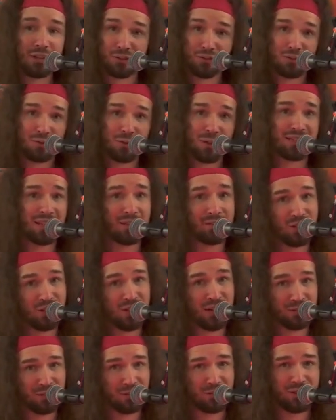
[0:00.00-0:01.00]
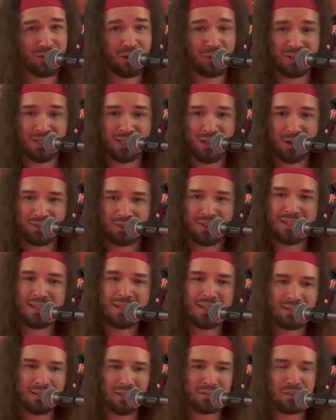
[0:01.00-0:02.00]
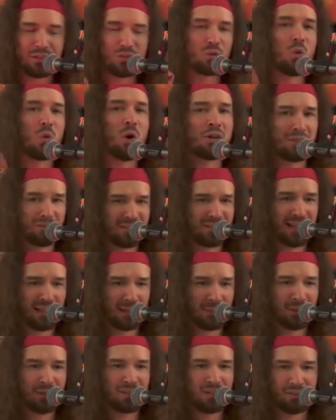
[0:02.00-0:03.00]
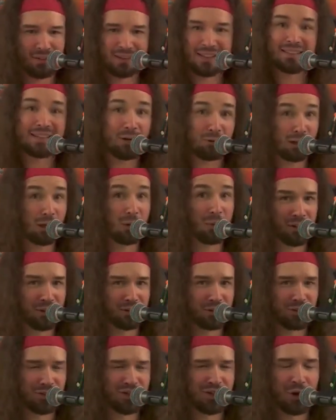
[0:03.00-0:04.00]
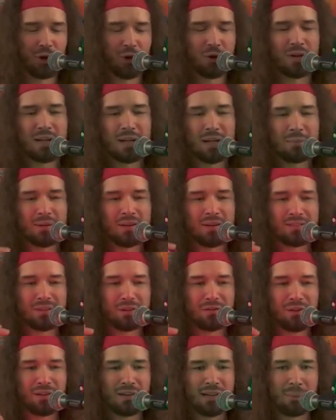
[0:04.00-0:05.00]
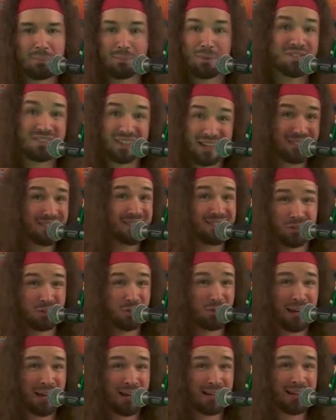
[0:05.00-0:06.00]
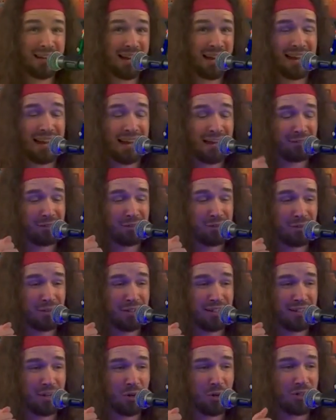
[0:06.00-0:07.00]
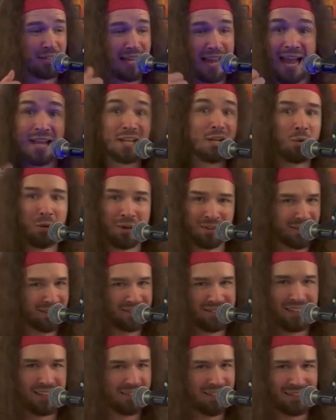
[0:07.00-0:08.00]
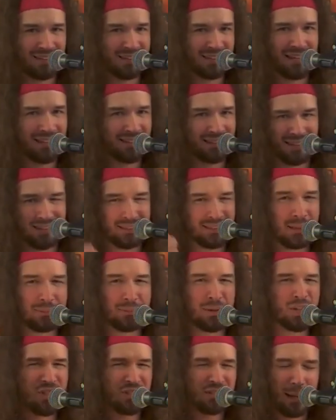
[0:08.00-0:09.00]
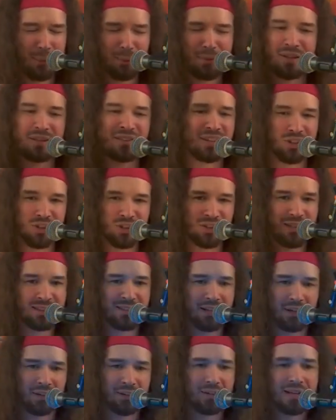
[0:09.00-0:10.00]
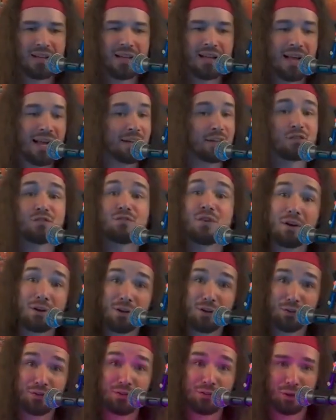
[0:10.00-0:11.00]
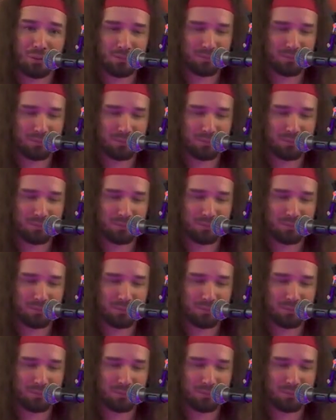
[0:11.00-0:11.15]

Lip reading: strings have a chance of sounding out. This is one of the elements of it that I really wanted to show, because I feel like besides Satriani, I haven't really heard anyone discuss it in that much depth and such detail, and it's very useful.